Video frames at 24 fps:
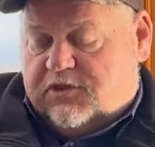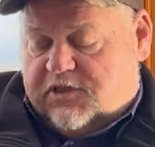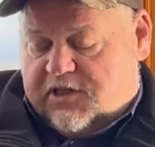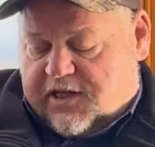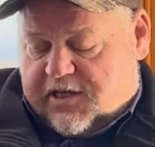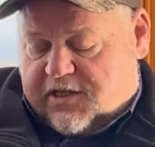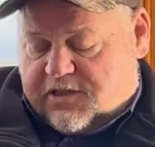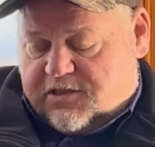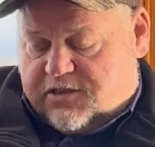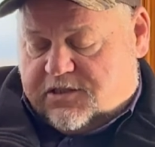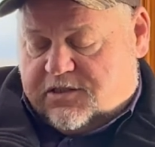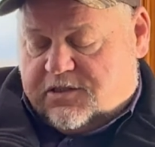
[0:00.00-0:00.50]

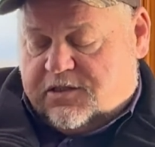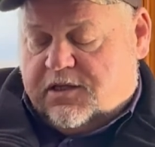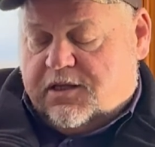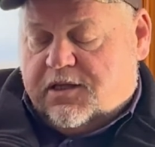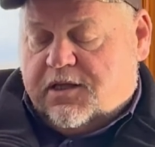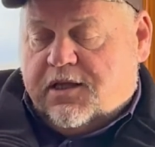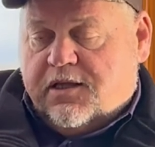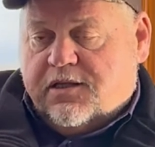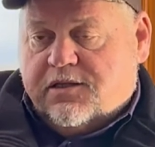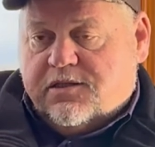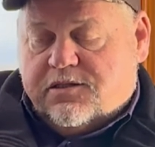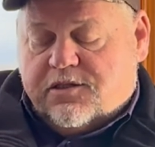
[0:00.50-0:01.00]

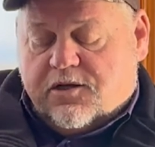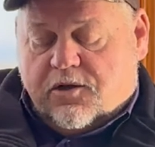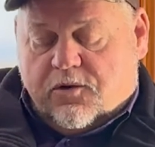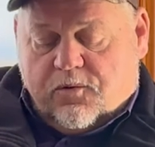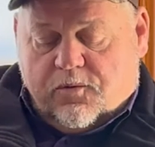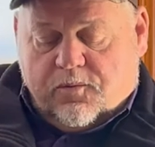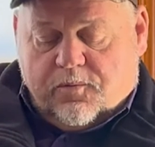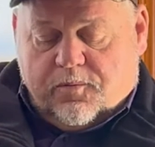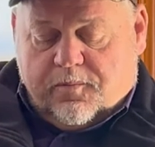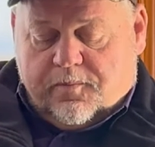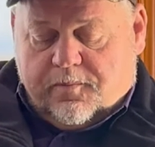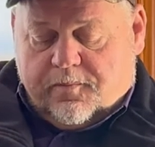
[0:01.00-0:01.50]
Yes.
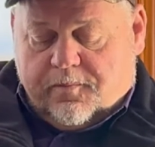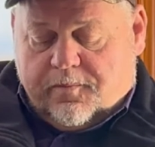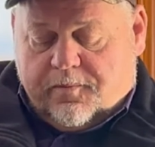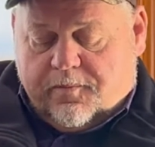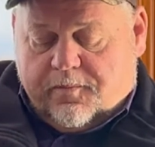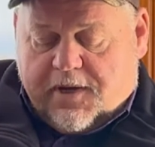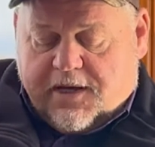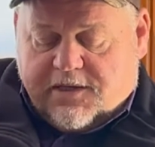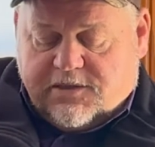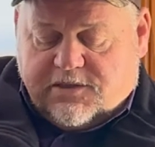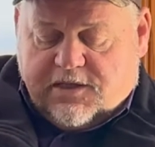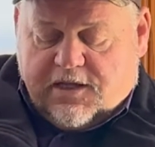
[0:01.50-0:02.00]
So
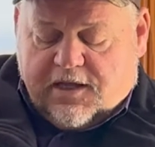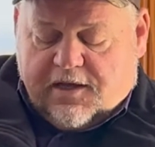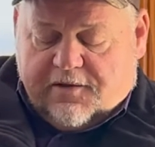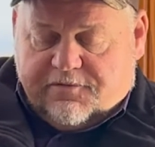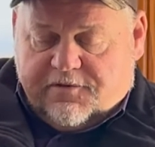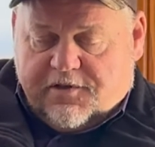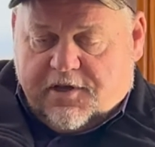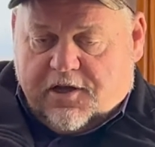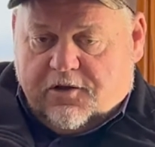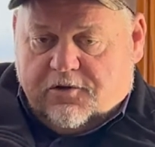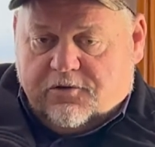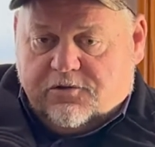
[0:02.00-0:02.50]
basically, I've
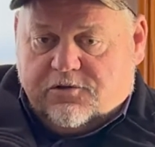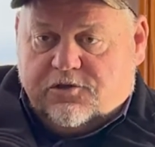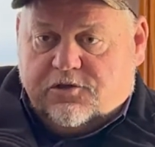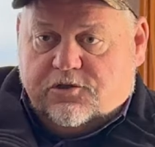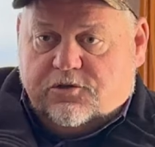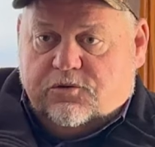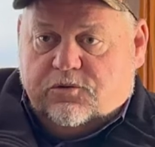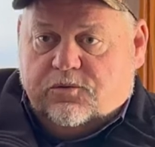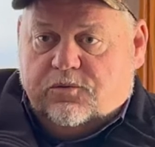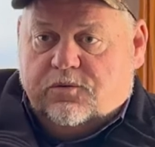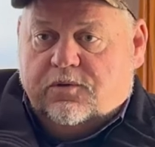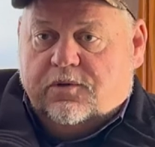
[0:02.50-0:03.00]
talked
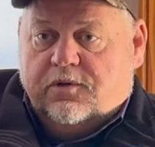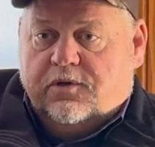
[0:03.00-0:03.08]
to,